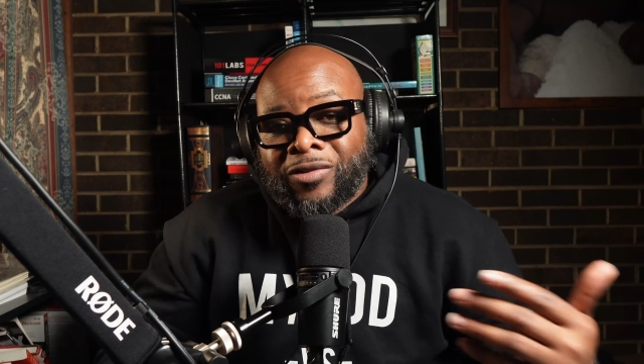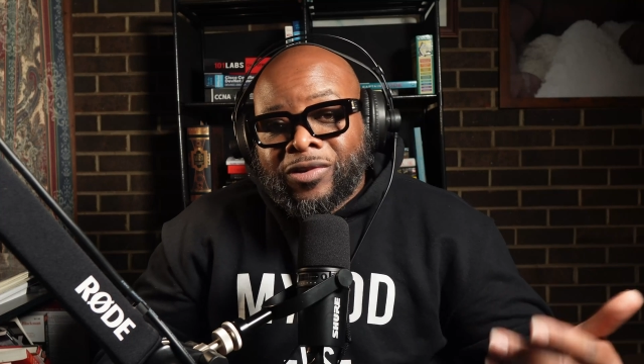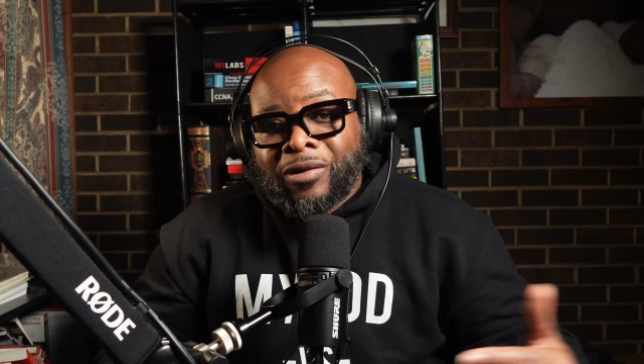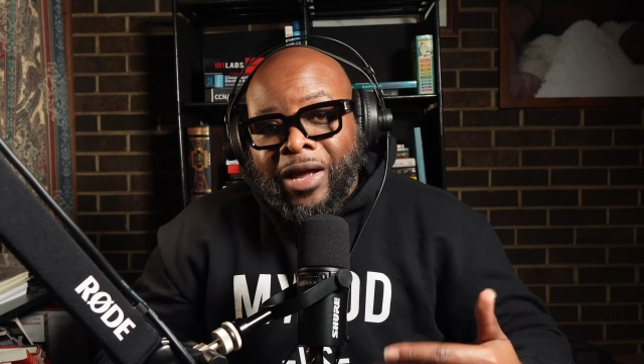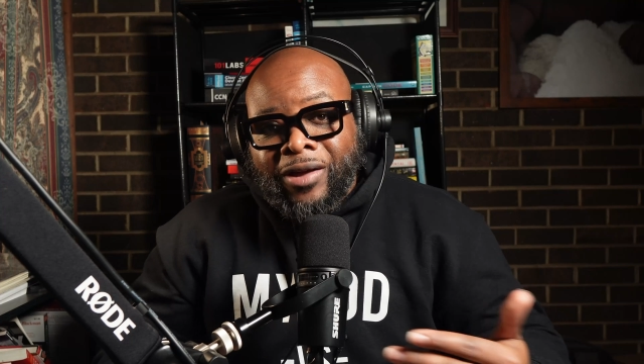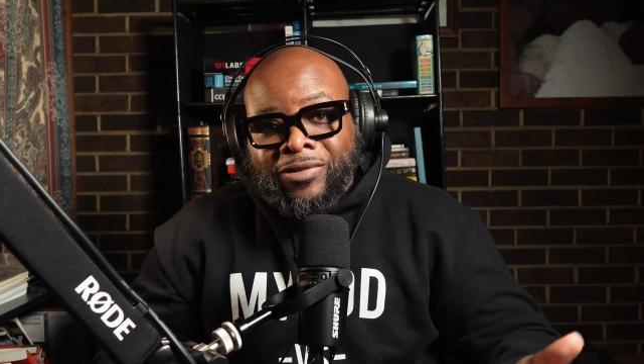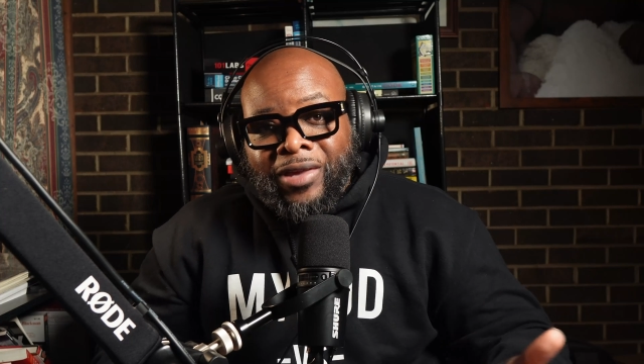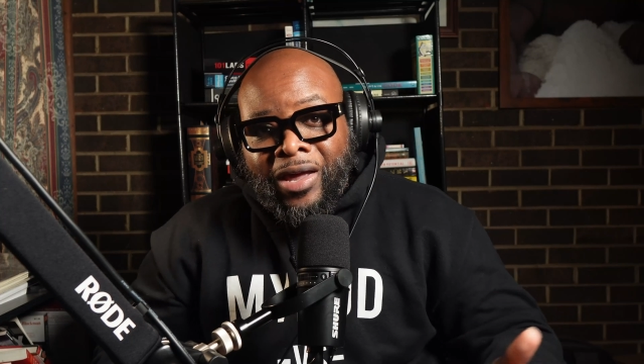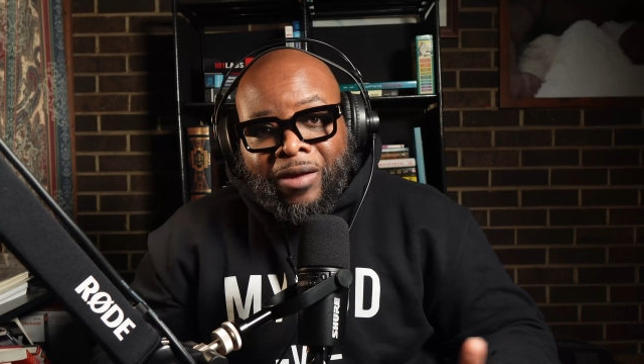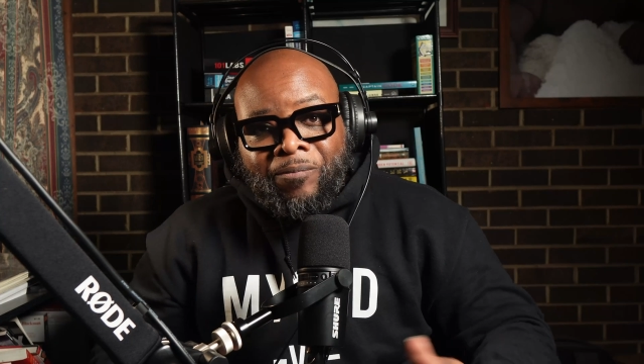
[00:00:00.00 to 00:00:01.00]
So like I
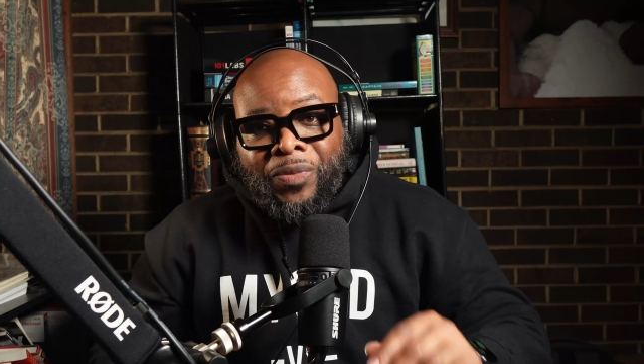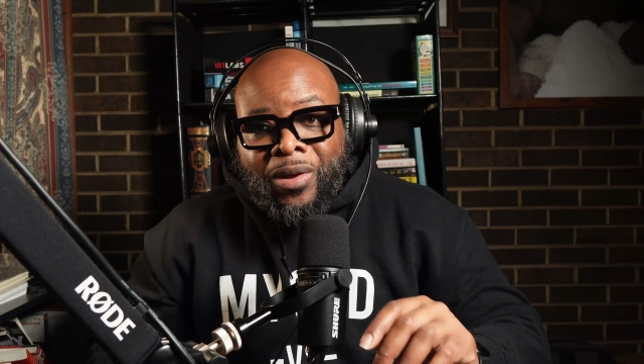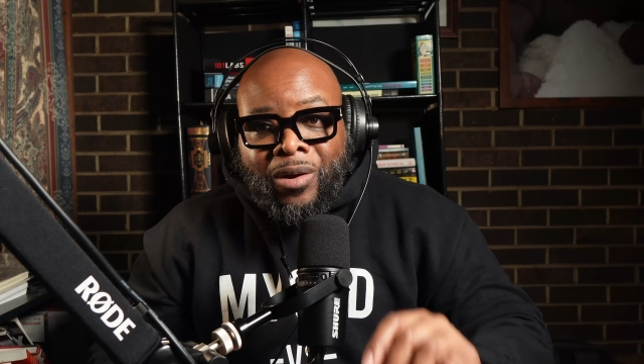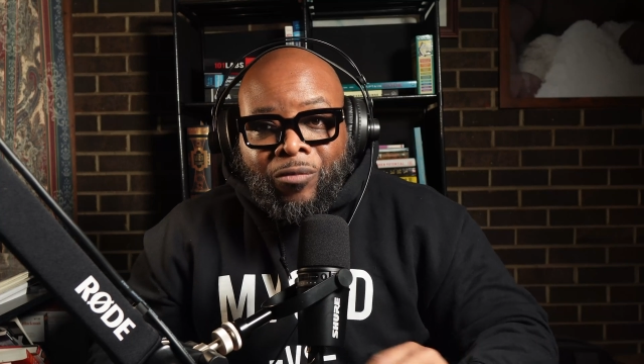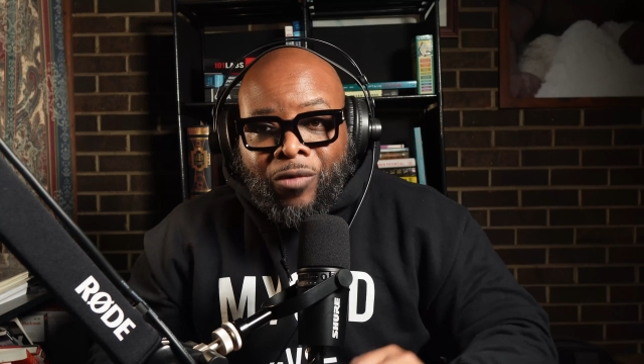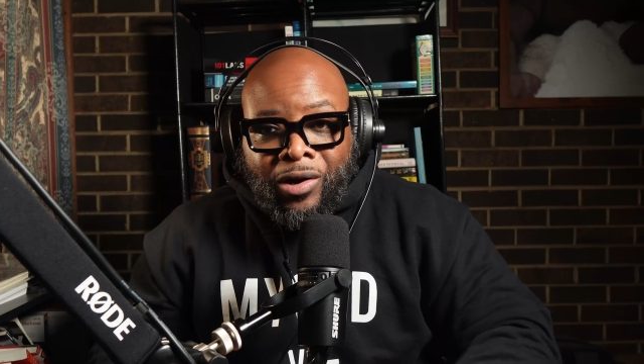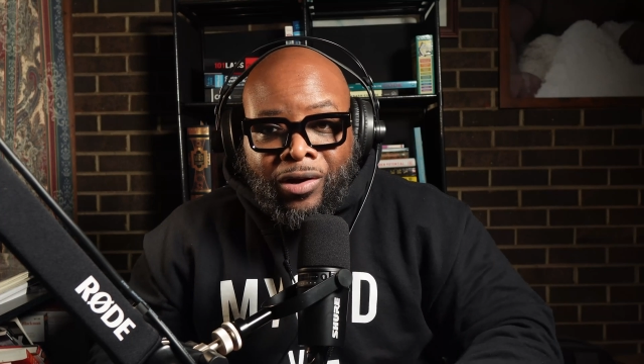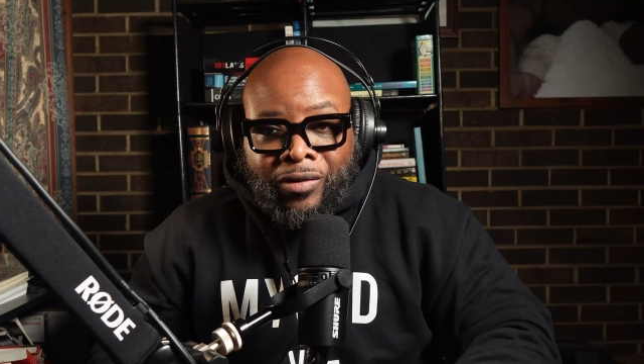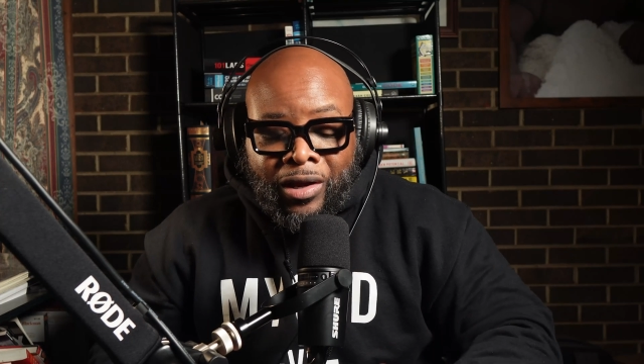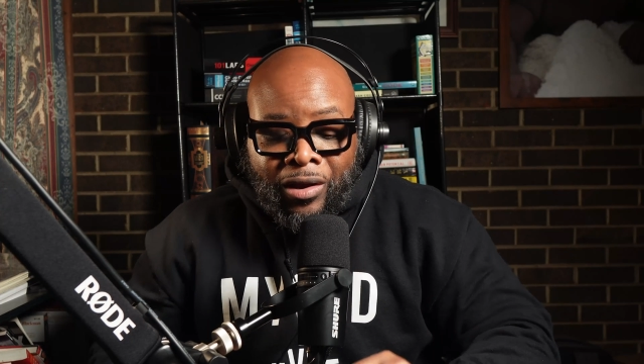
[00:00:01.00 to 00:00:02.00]
said, one
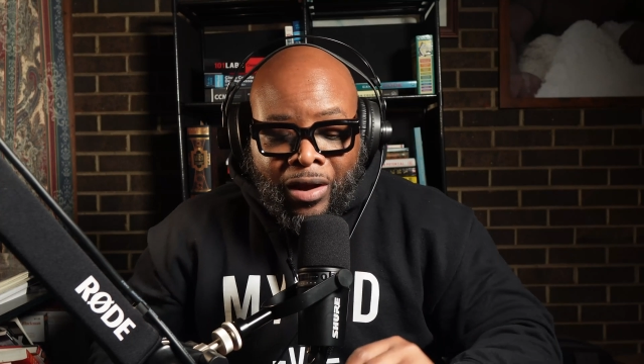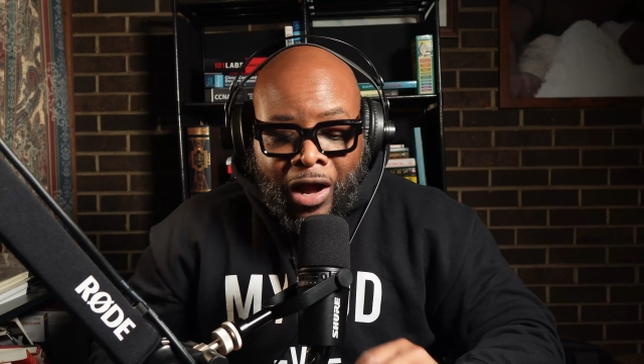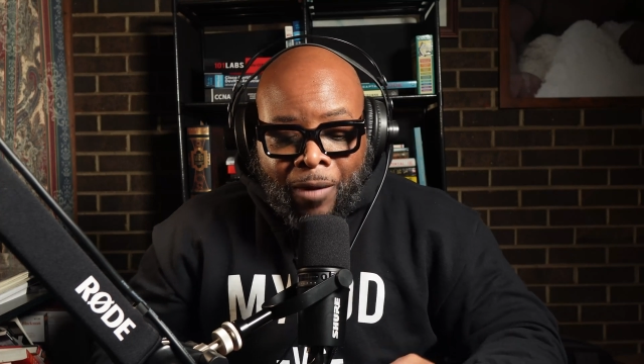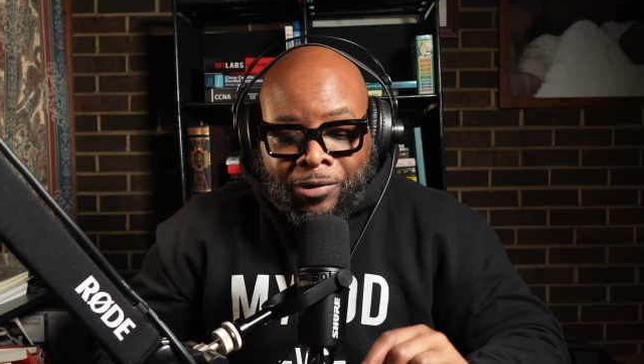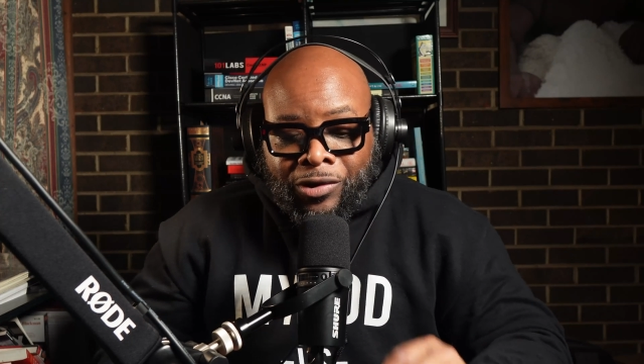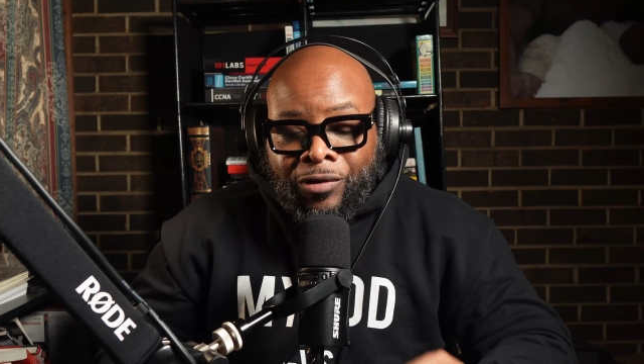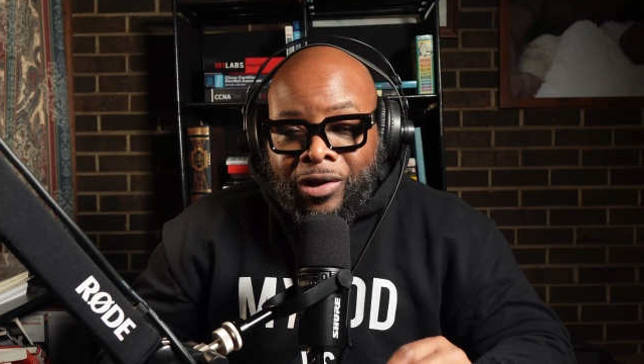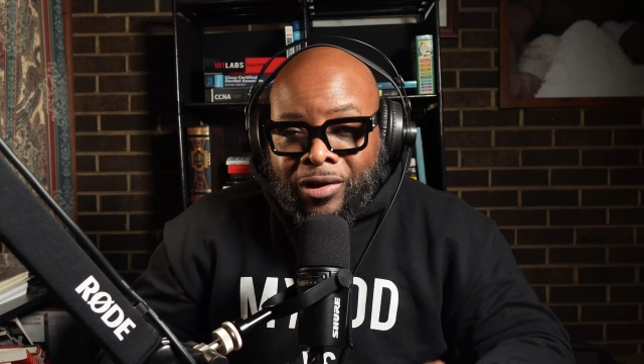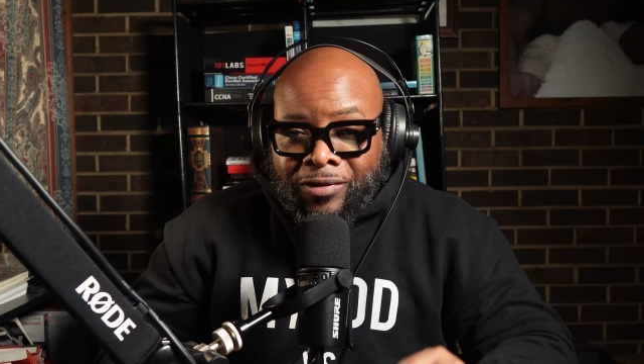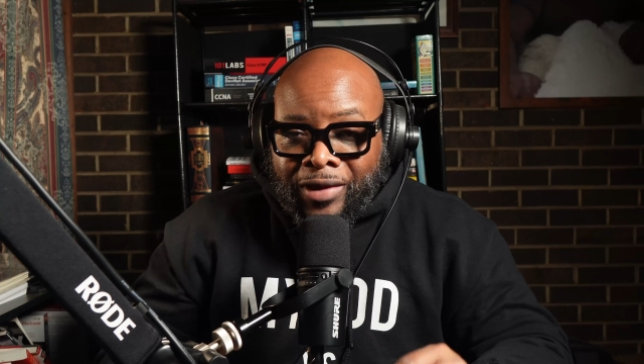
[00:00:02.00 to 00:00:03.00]
of the
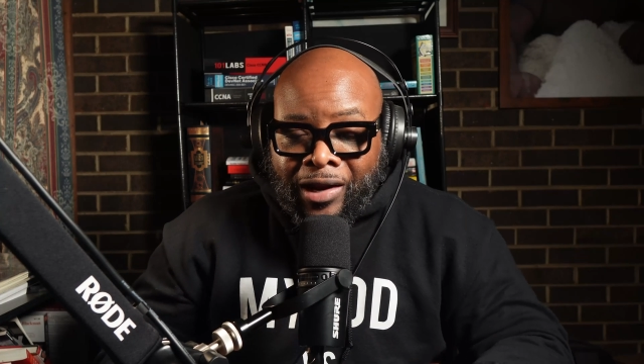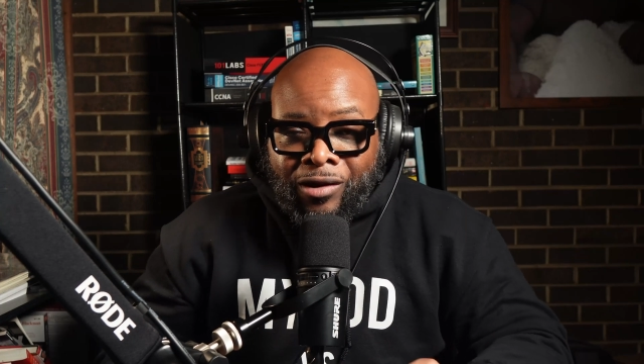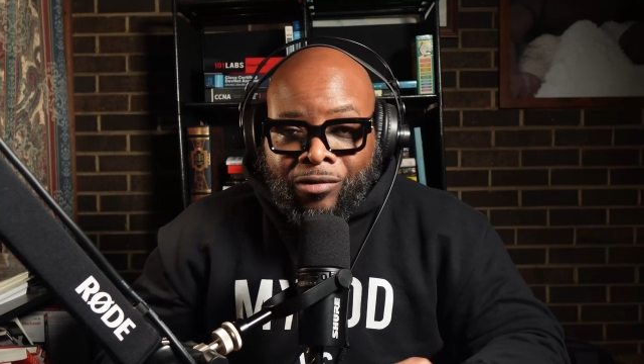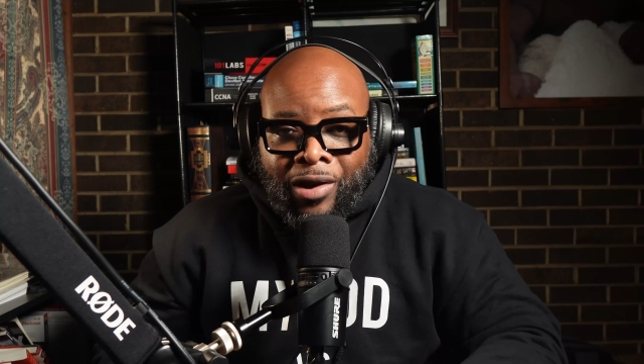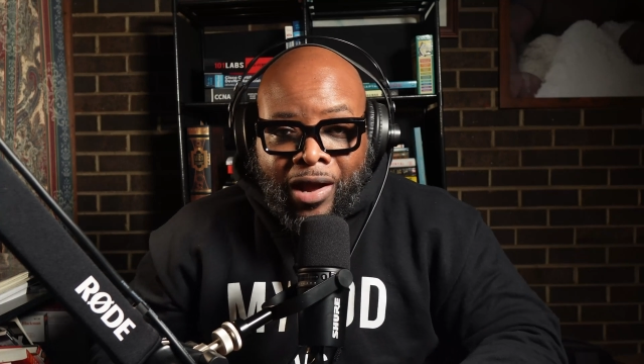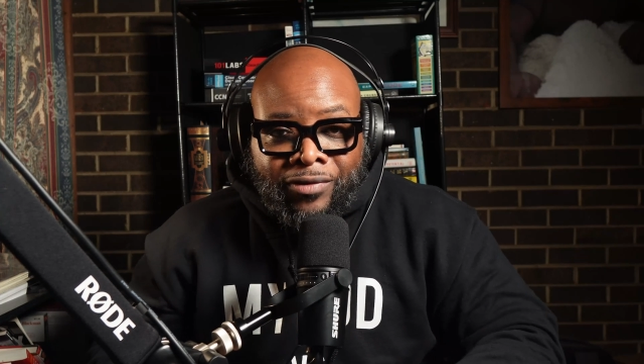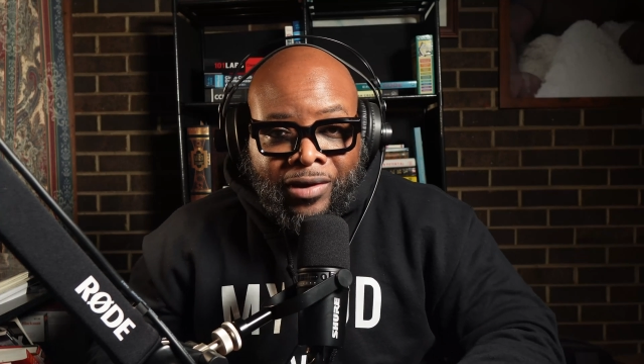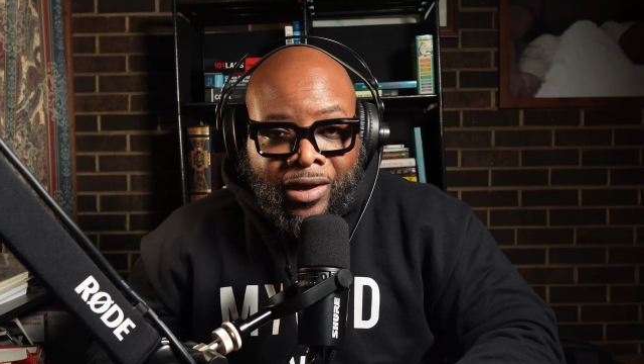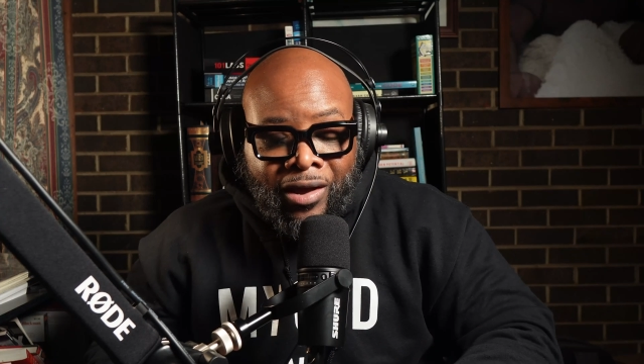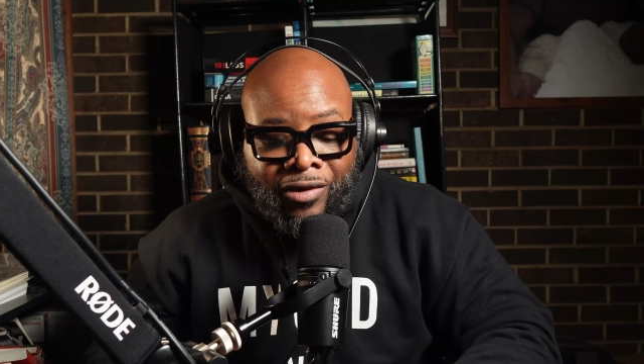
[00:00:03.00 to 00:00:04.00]
opportunities that it
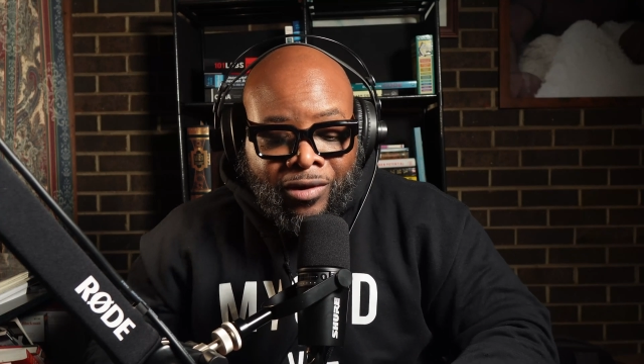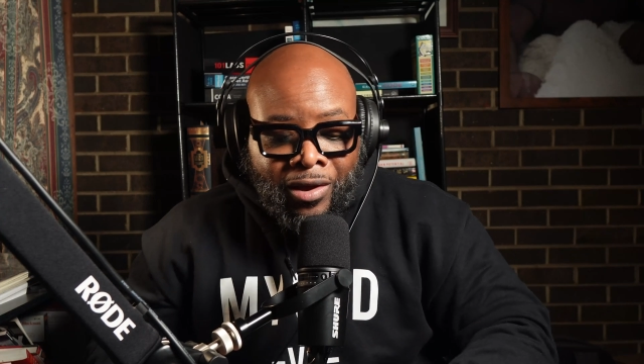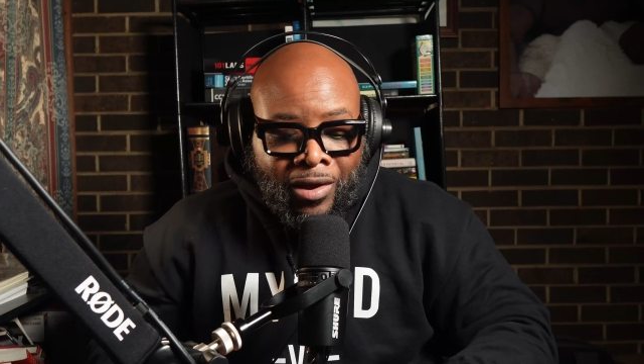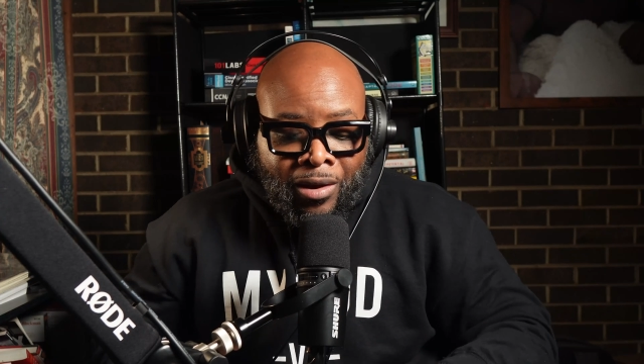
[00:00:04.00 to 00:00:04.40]
creates is